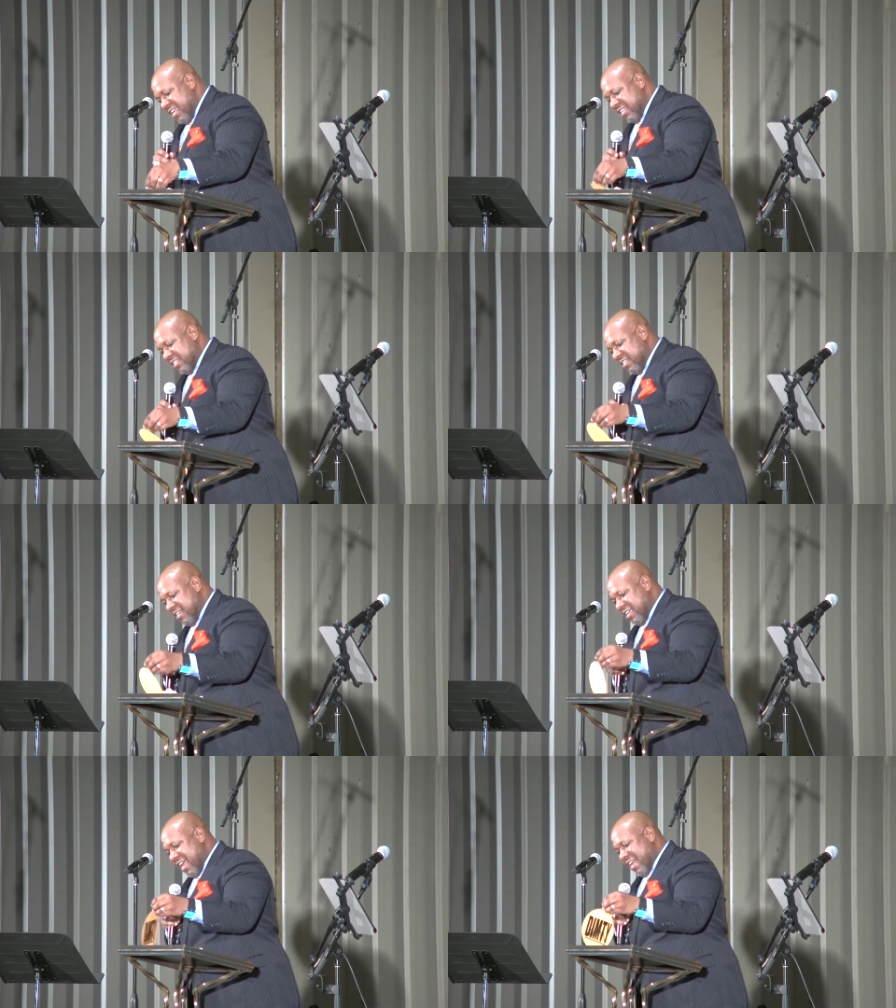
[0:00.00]
It's
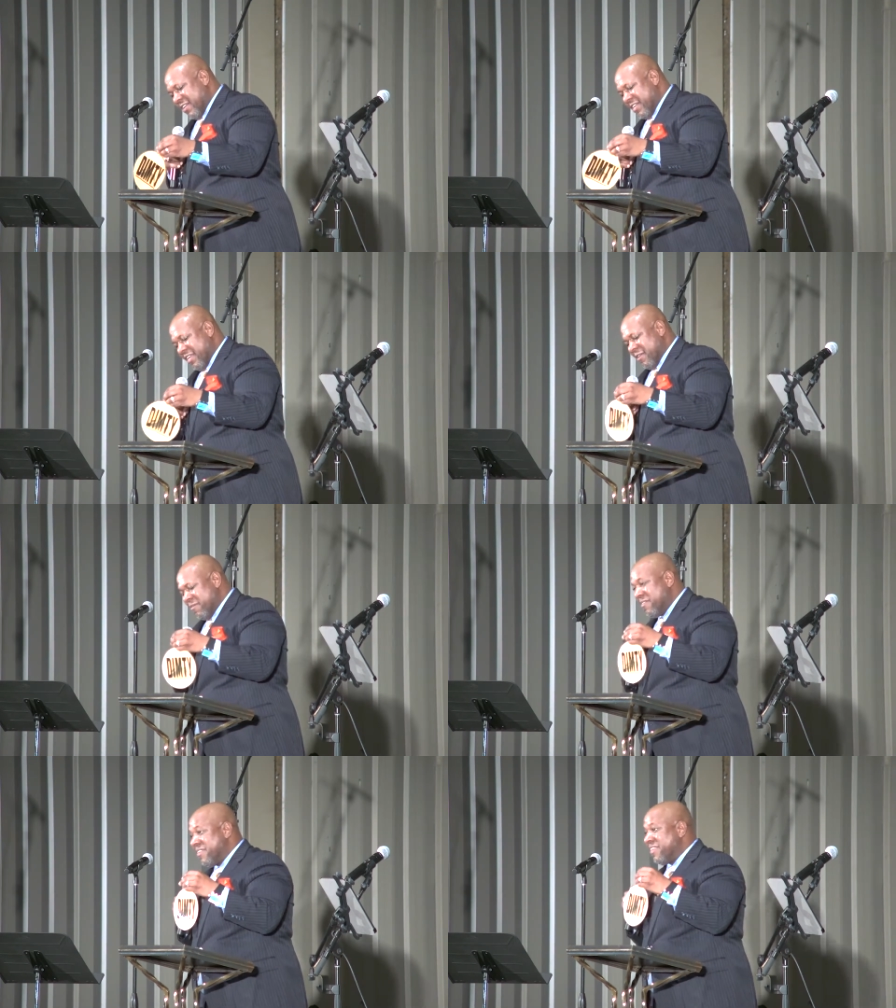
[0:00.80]
another
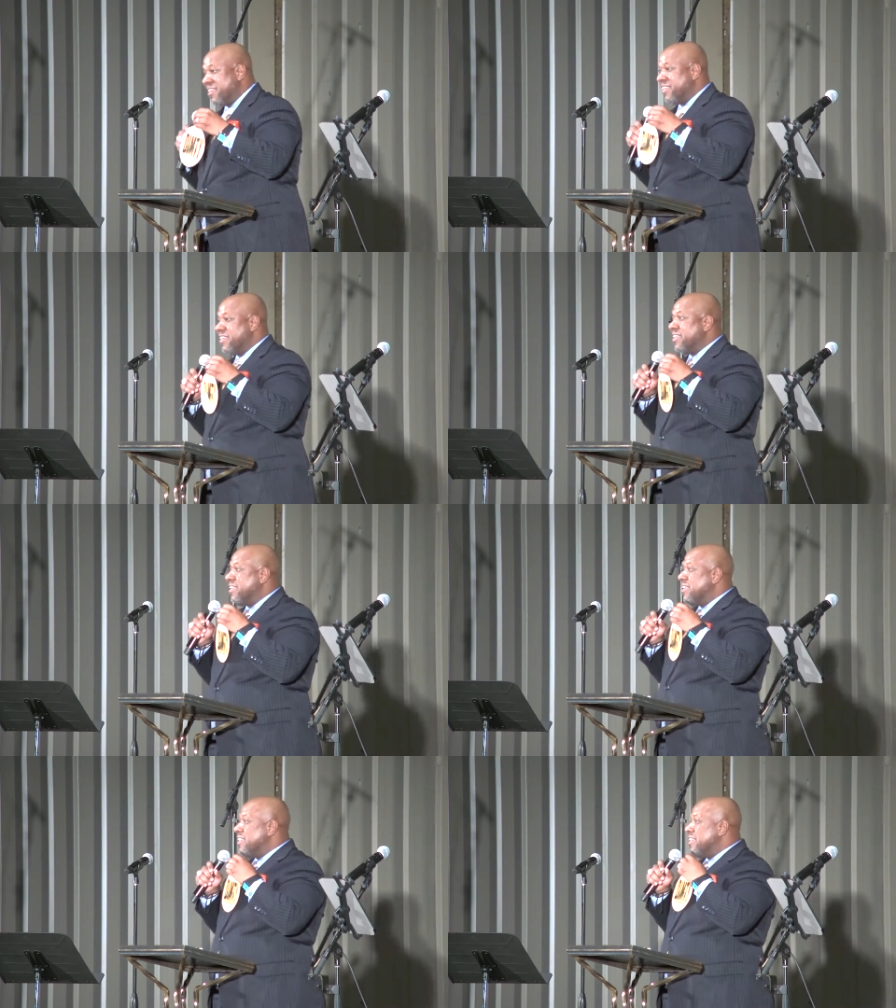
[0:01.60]
acronym.
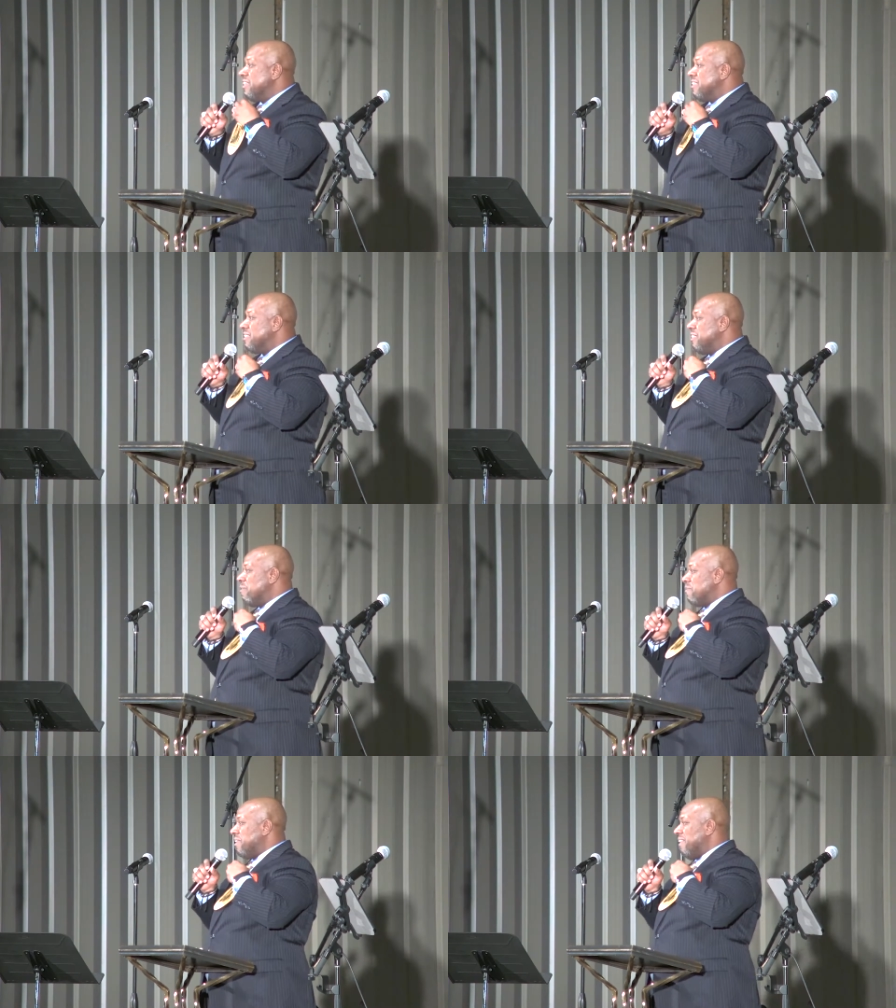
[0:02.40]
It's
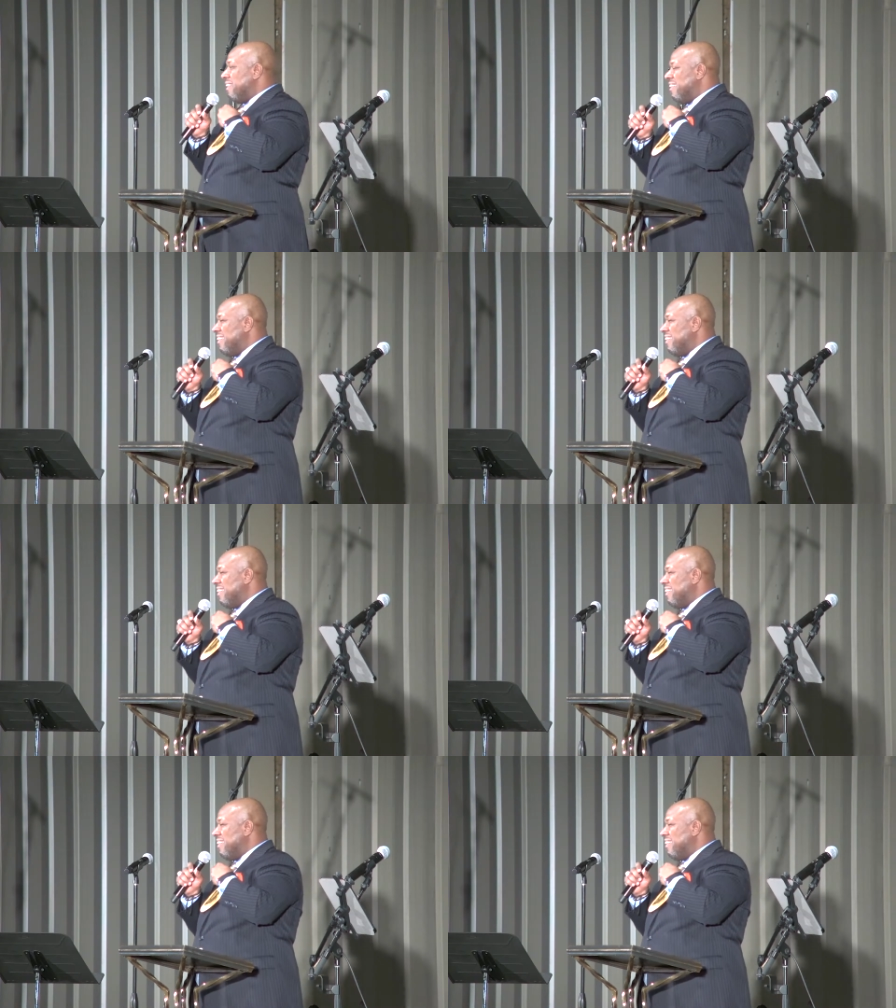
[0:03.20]
DIMTY.